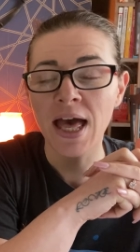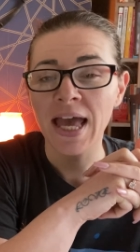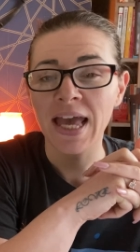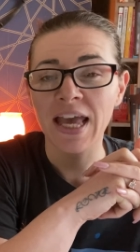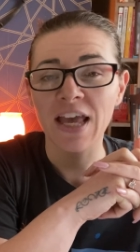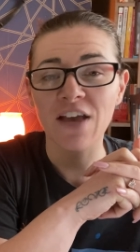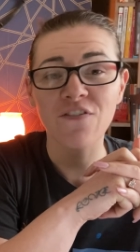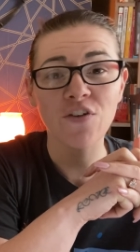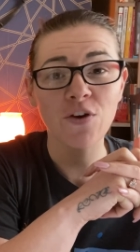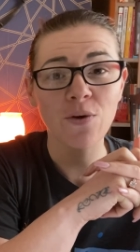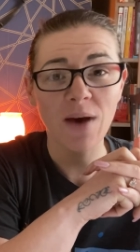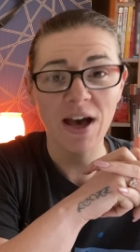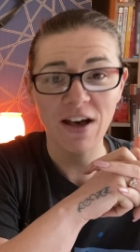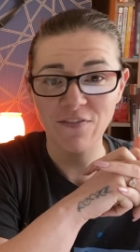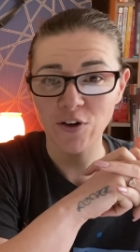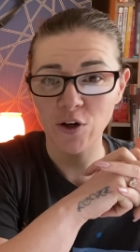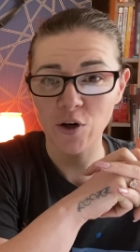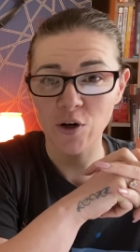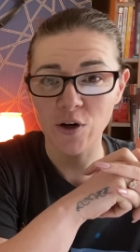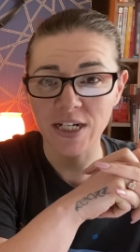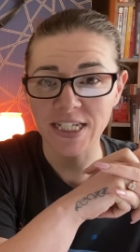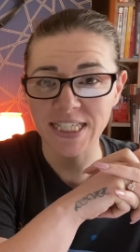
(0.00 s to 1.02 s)
If you haven't
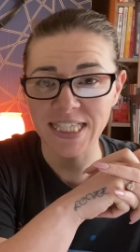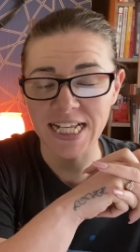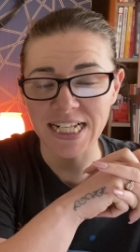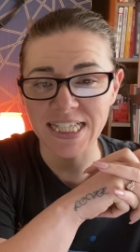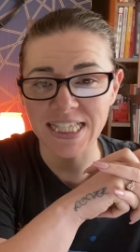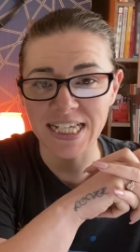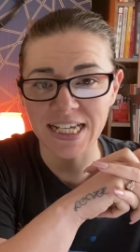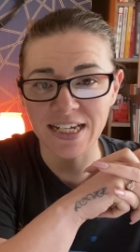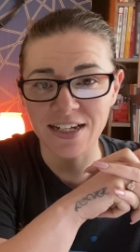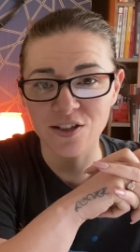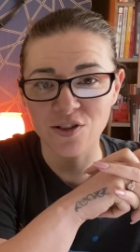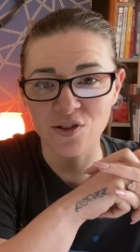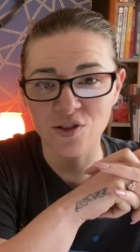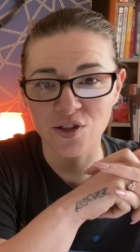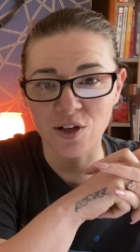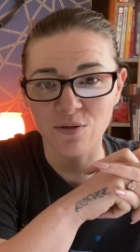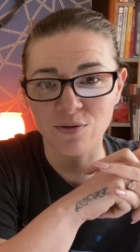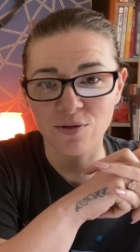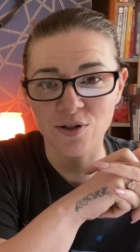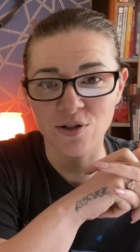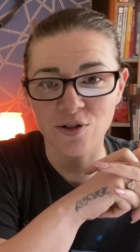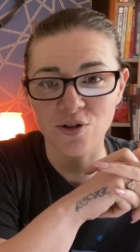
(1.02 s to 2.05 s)
got a Scentsy
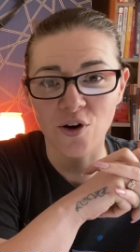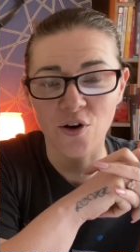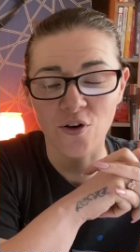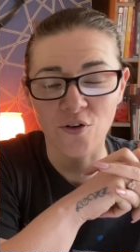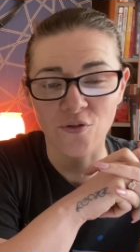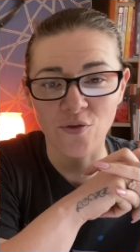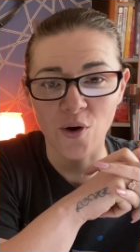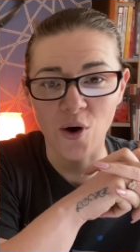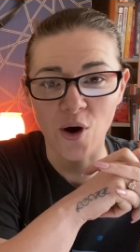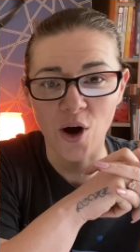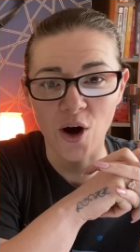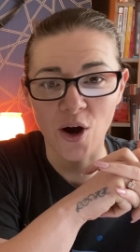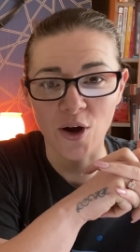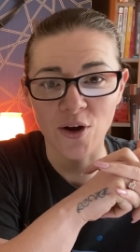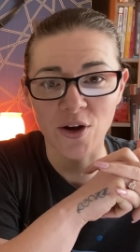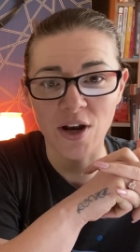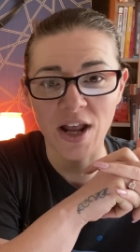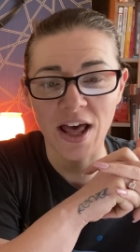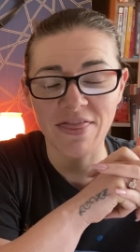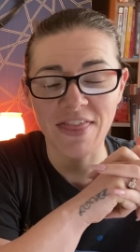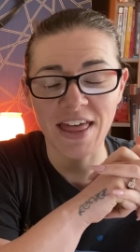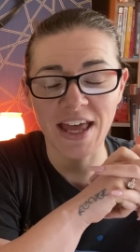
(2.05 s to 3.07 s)
consultant of your
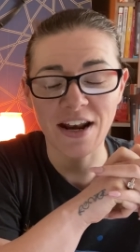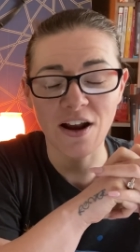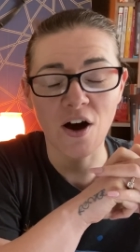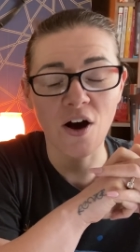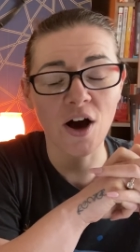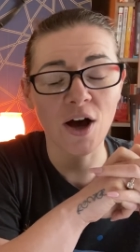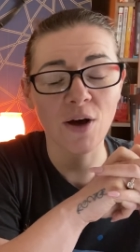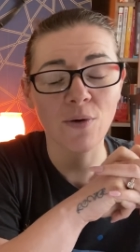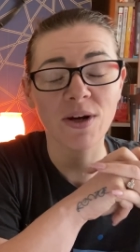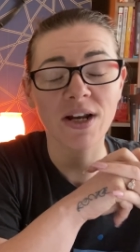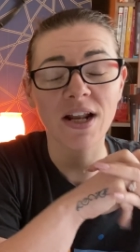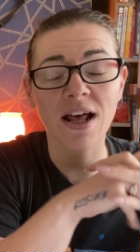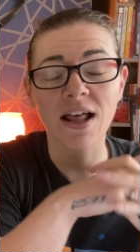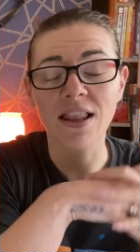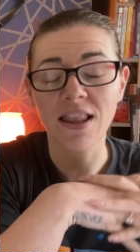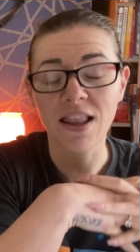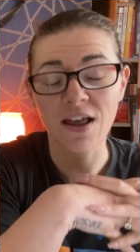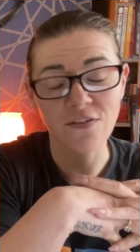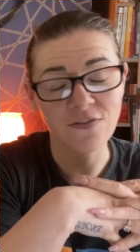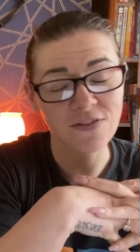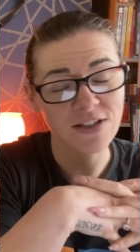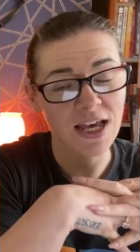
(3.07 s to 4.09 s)
own, then I would
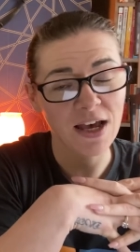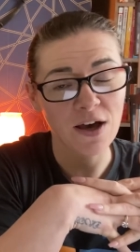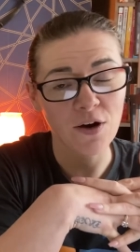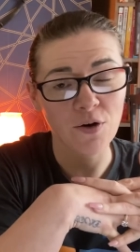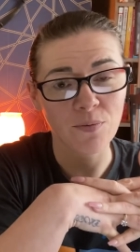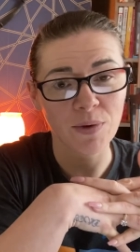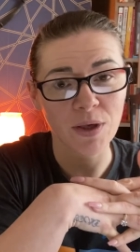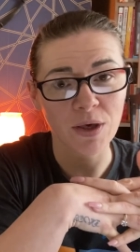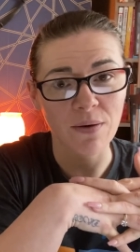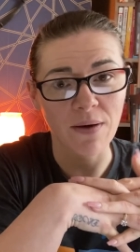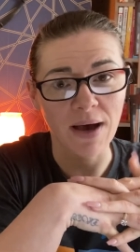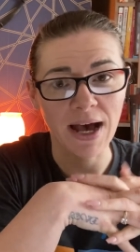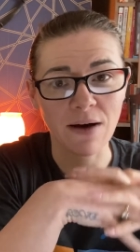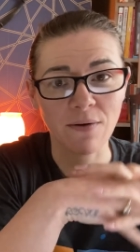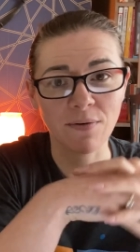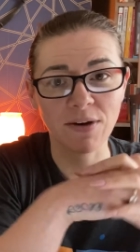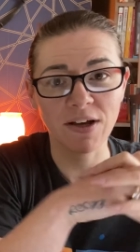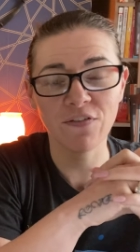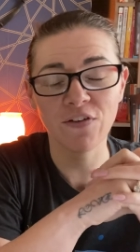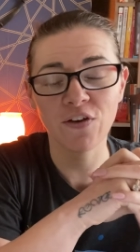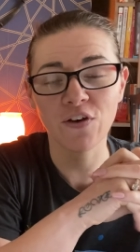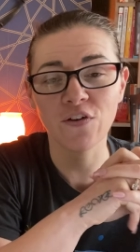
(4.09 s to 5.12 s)
love to help you
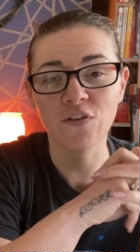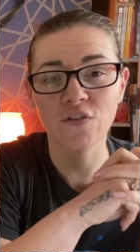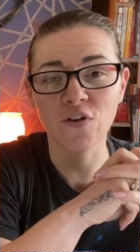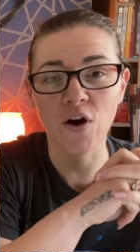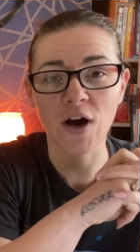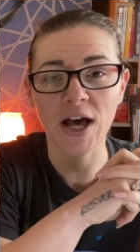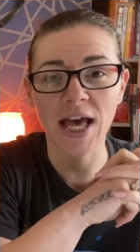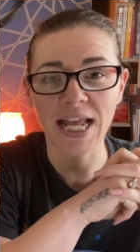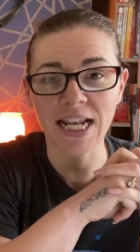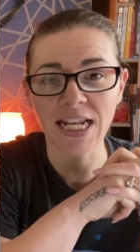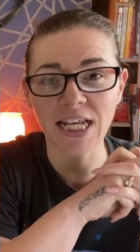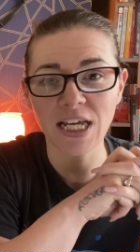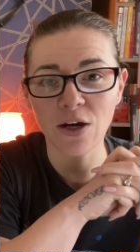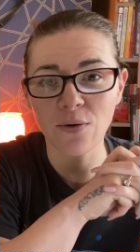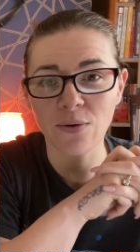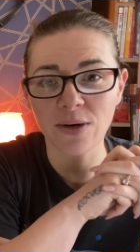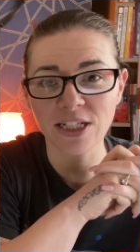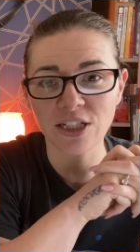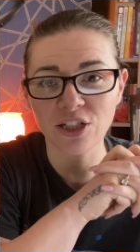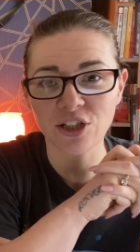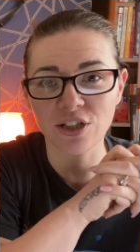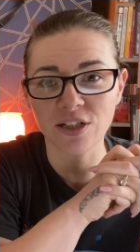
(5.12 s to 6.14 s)
out. If you've got any
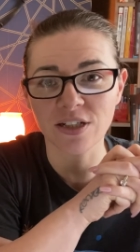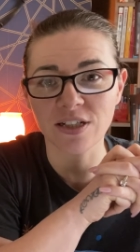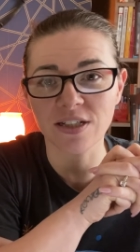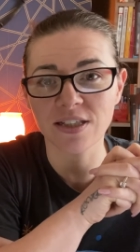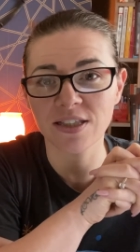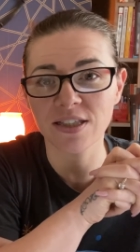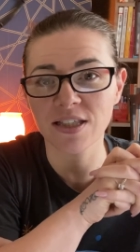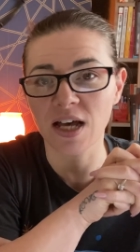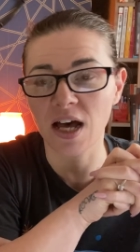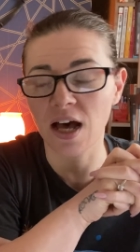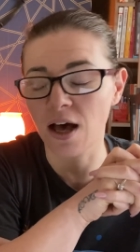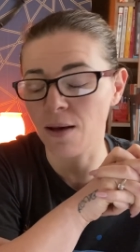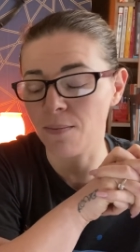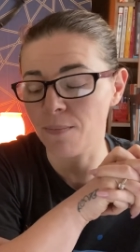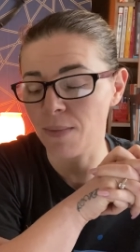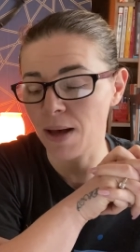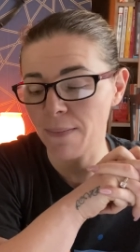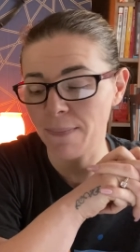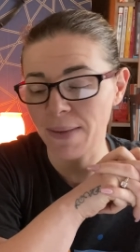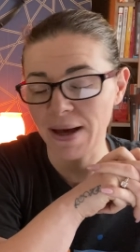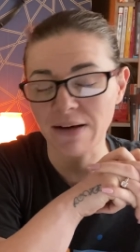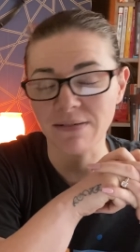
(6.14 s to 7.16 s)
questions
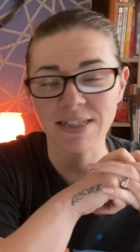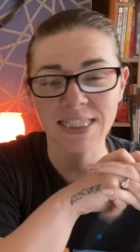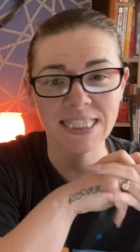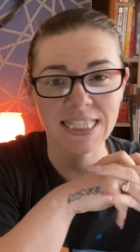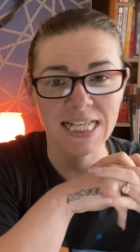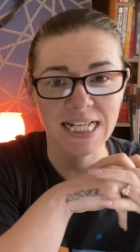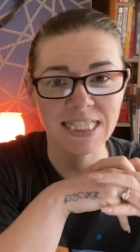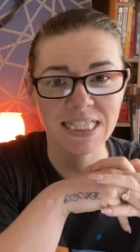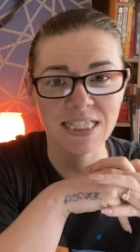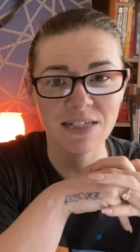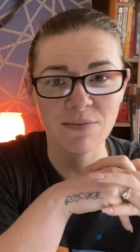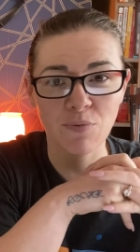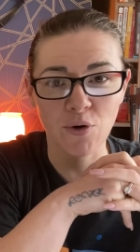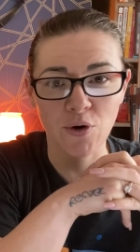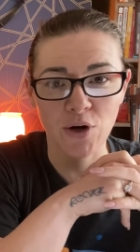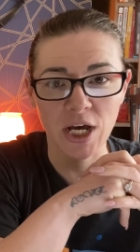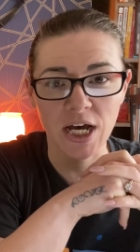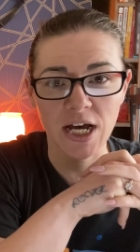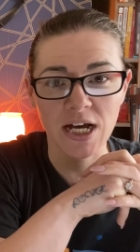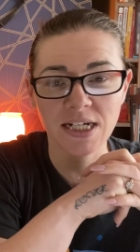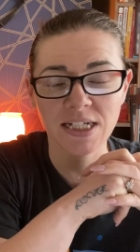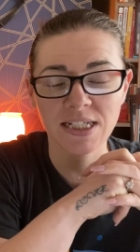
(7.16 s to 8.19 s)
about Scentsy
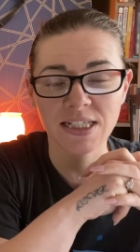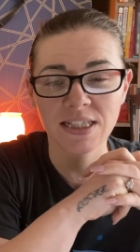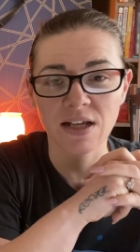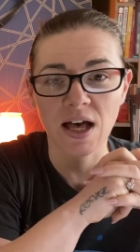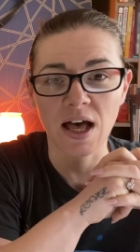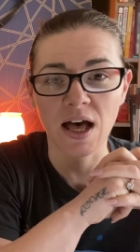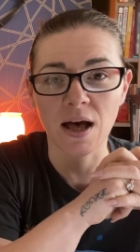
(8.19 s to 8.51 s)
products,